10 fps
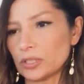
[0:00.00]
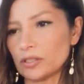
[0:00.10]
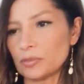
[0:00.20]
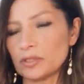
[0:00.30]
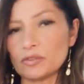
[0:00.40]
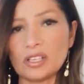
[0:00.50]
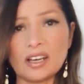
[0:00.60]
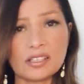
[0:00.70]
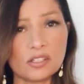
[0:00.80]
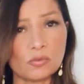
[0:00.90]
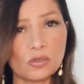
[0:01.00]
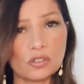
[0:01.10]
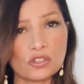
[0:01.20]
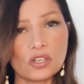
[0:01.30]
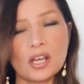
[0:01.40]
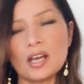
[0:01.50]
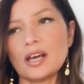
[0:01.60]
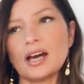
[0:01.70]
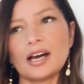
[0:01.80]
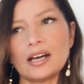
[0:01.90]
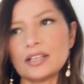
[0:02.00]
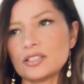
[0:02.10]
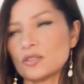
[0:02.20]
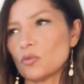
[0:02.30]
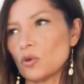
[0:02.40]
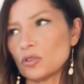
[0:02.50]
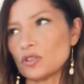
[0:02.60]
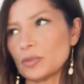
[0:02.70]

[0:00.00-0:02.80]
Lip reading: They're a bit of a lighter wash. I swore to